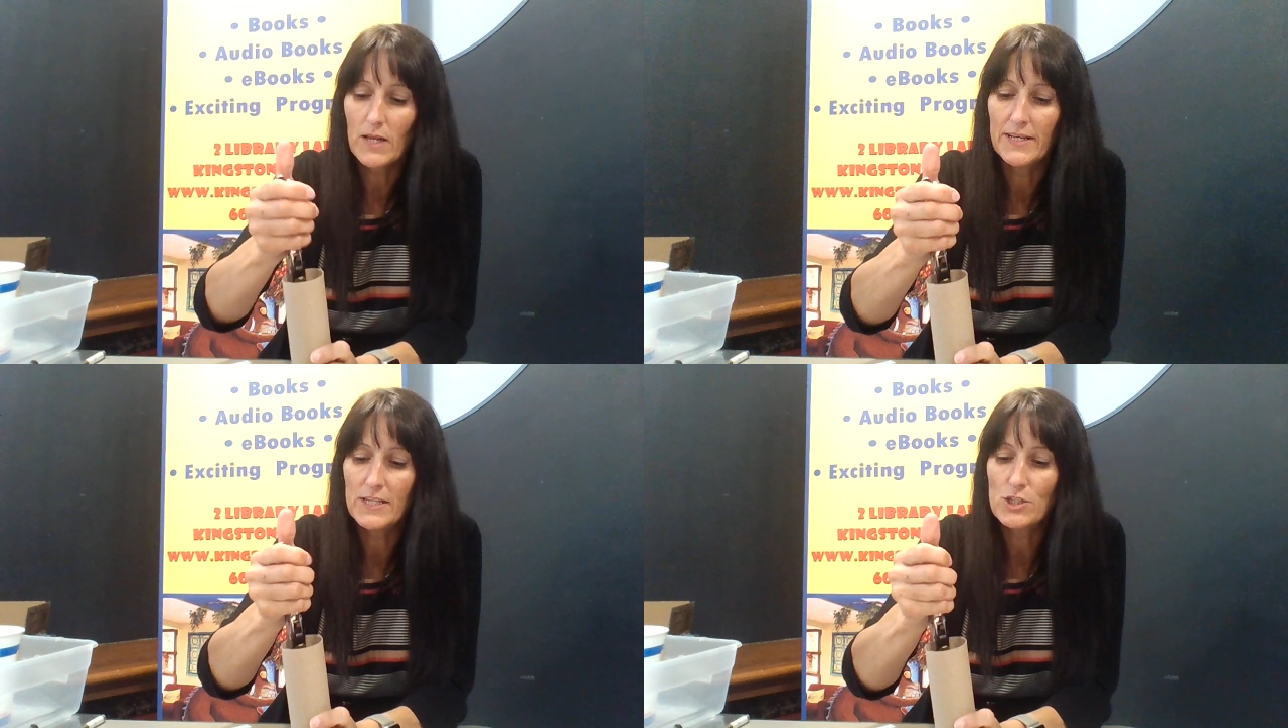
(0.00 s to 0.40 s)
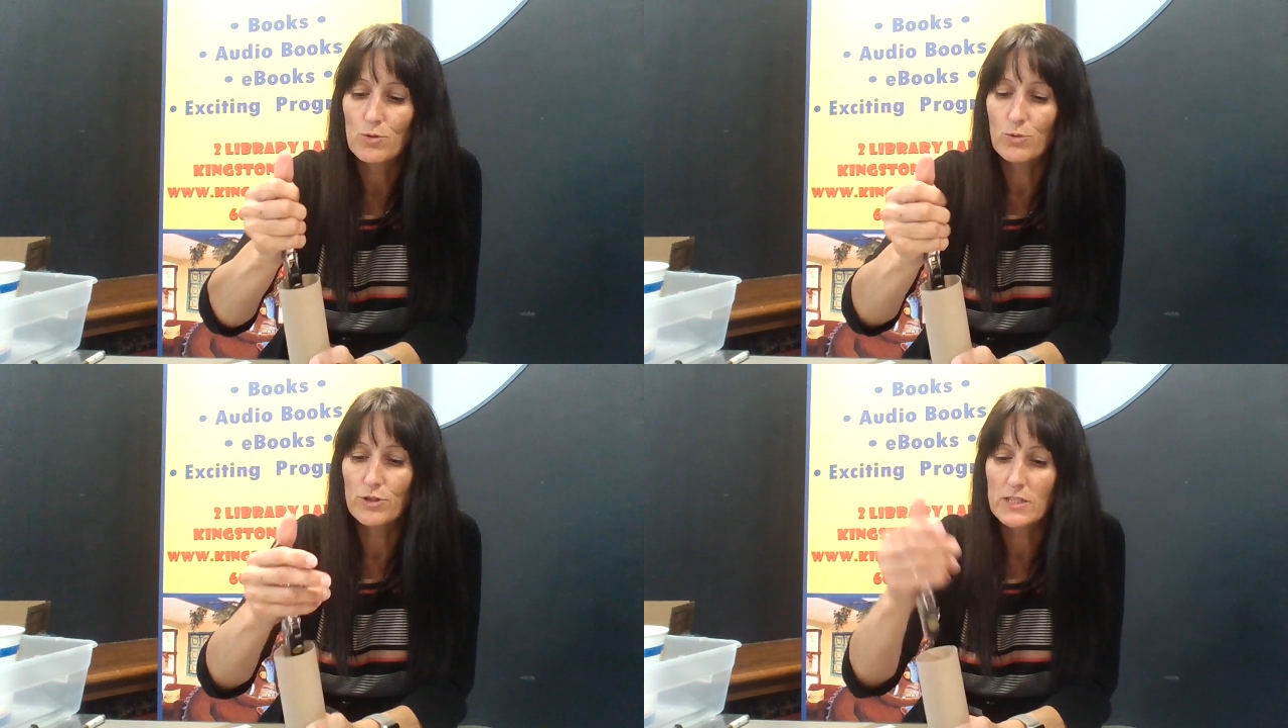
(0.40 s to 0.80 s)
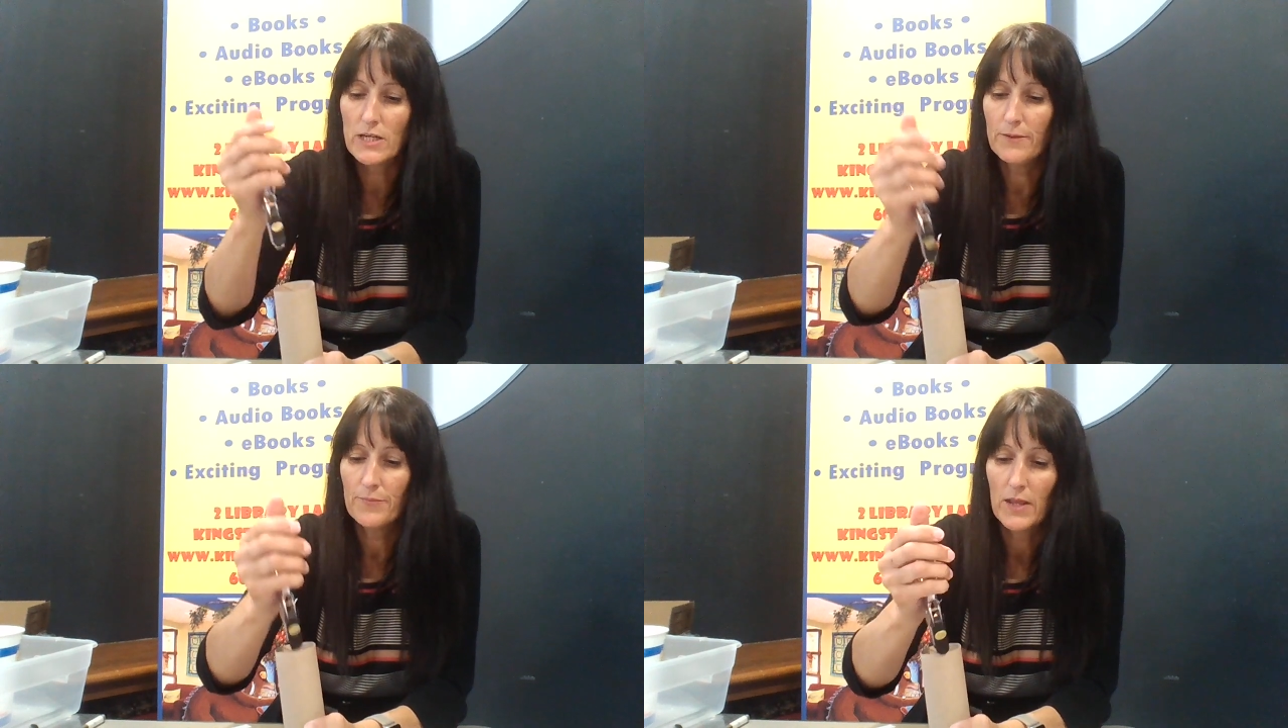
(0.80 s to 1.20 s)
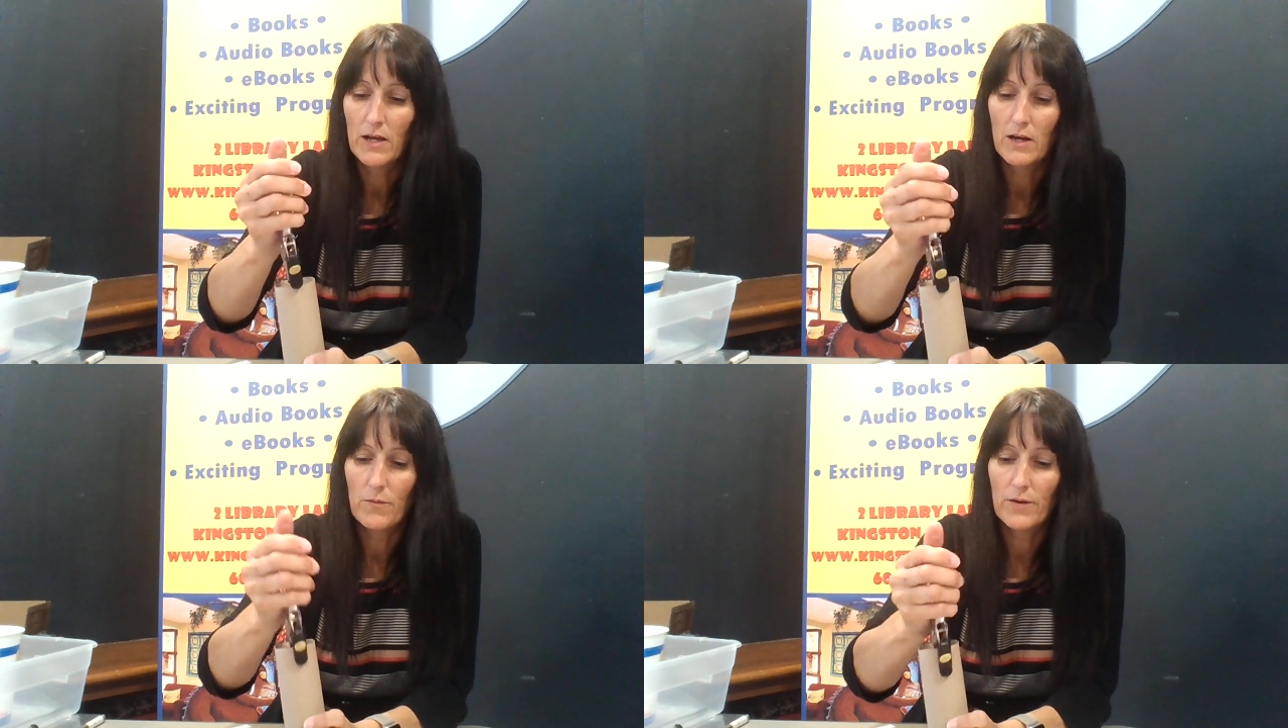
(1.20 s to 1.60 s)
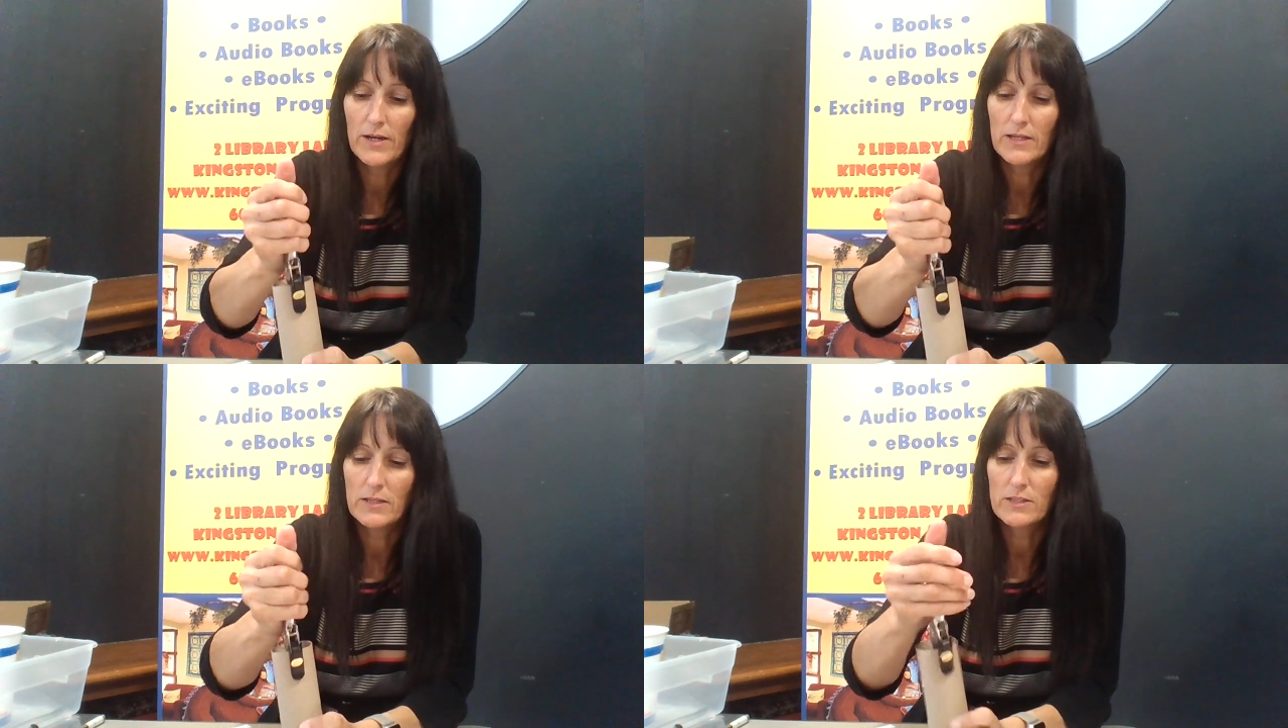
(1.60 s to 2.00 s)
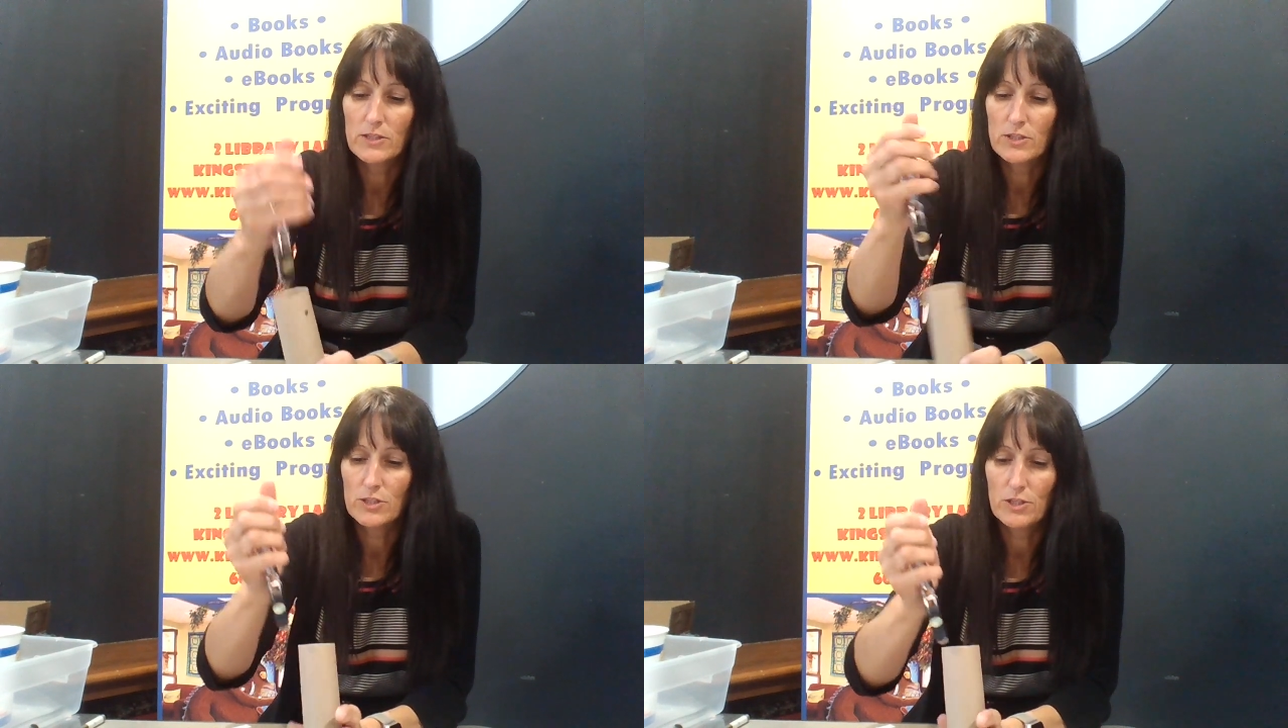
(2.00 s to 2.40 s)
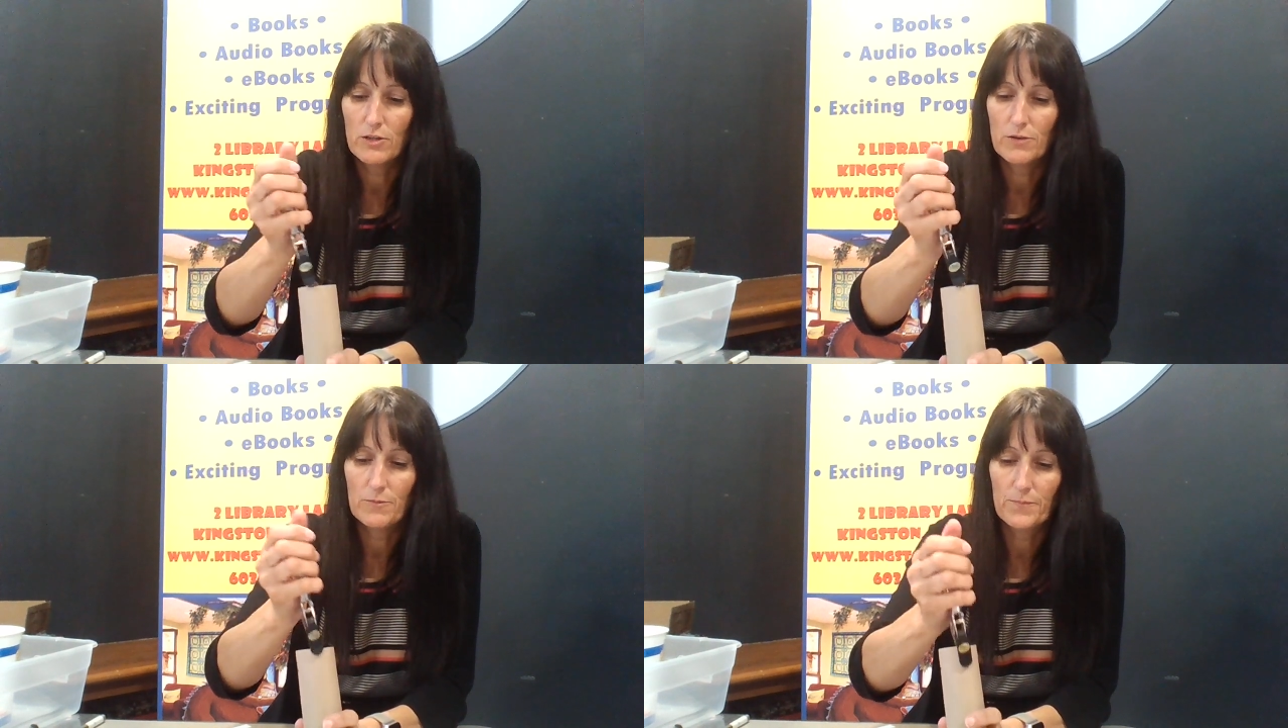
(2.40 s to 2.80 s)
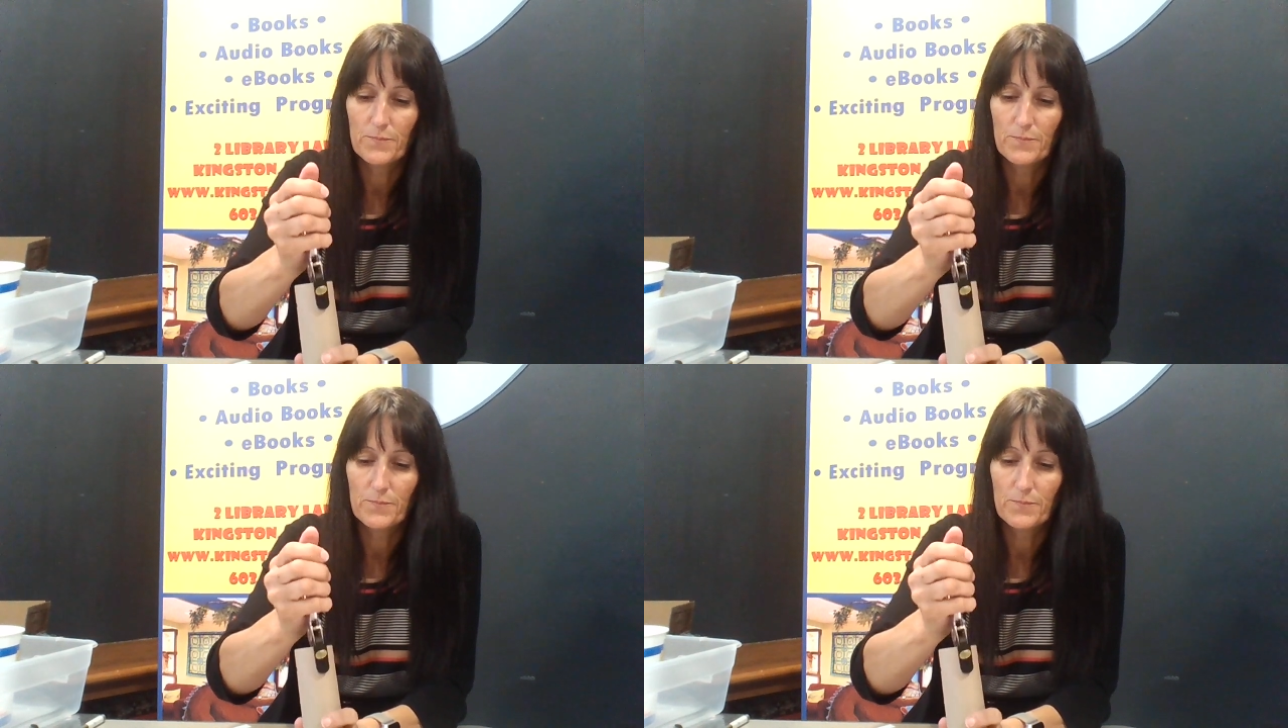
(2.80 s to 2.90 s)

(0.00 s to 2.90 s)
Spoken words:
in each quarter. 1, 2,